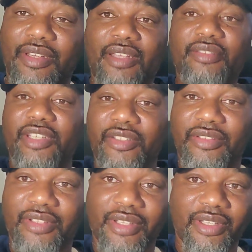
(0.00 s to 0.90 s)

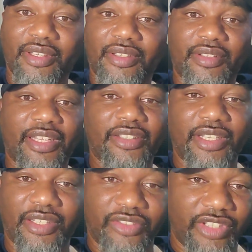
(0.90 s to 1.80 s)

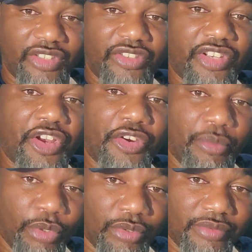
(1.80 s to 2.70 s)
That is just
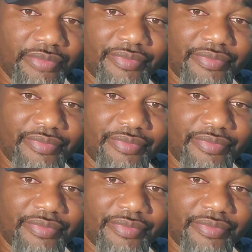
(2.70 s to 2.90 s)
terrible,